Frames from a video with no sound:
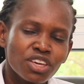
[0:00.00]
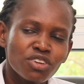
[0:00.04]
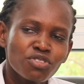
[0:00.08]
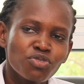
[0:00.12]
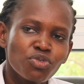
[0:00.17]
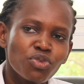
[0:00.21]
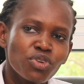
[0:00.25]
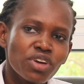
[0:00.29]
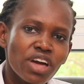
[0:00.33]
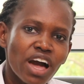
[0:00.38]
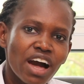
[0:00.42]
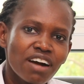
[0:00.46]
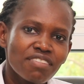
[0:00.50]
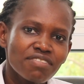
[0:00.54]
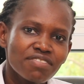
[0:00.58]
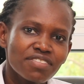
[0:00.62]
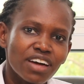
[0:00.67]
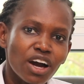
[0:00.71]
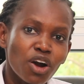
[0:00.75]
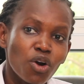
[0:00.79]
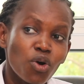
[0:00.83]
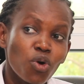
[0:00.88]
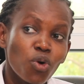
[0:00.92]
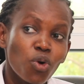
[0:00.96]
If we have
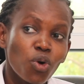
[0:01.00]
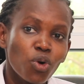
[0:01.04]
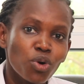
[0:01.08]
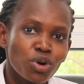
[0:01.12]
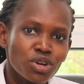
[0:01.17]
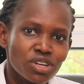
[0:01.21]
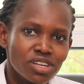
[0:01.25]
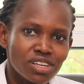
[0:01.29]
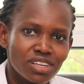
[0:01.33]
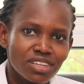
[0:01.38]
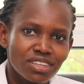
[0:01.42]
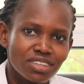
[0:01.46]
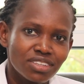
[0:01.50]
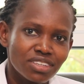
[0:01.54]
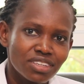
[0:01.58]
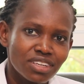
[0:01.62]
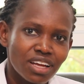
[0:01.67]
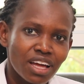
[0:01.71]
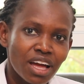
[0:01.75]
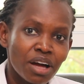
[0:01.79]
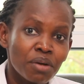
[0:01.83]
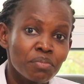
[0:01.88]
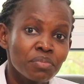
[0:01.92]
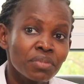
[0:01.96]
the cord
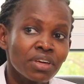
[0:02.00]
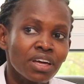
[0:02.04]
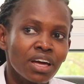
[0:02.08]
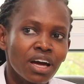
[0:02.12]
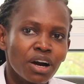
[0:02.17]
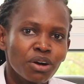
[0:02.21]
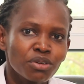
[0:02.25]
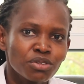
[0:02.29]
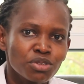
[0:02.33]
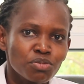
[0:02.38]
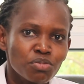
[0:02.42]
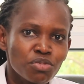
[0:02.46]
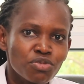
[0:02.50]
coming out